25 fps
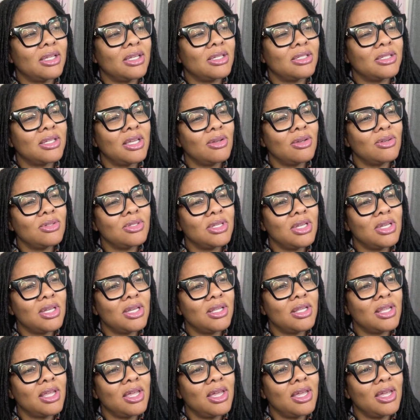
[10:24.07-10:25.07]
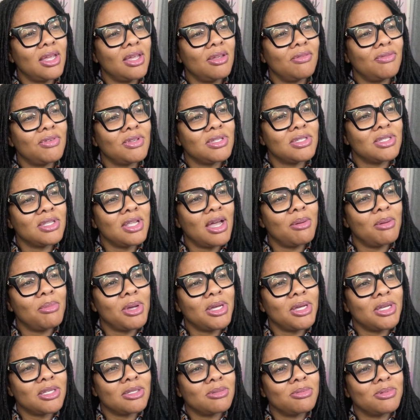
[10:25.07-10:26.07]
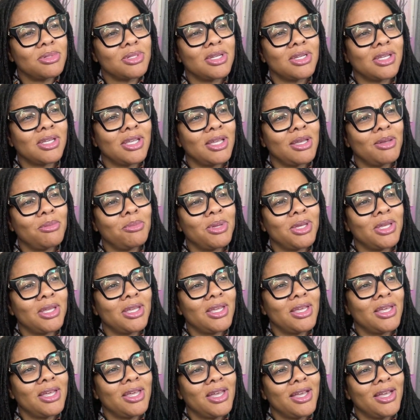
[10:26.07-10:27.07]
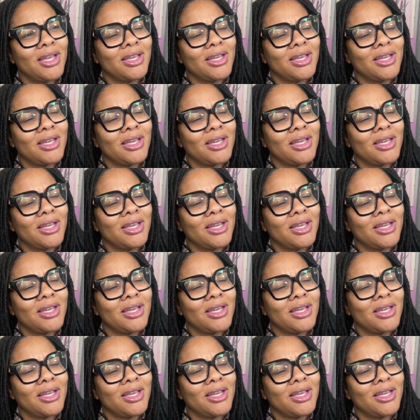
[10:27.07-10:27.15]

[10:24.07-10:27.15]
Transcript: Is that who said that? If it's not, my husband's gonna get me.